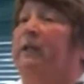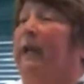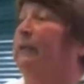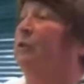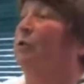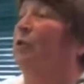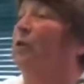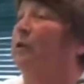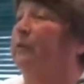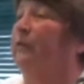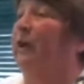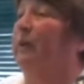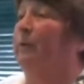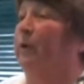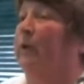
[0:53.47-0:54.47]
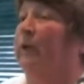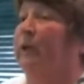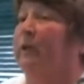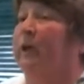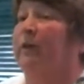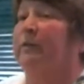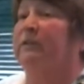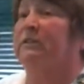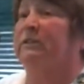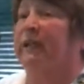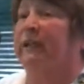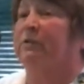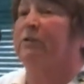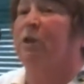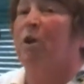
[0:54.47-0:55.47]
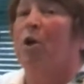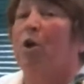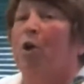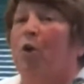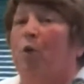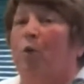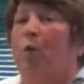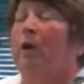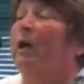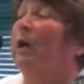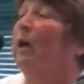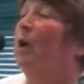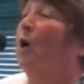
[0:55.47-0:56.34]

Ancient Order of Hibernian, are deceased, who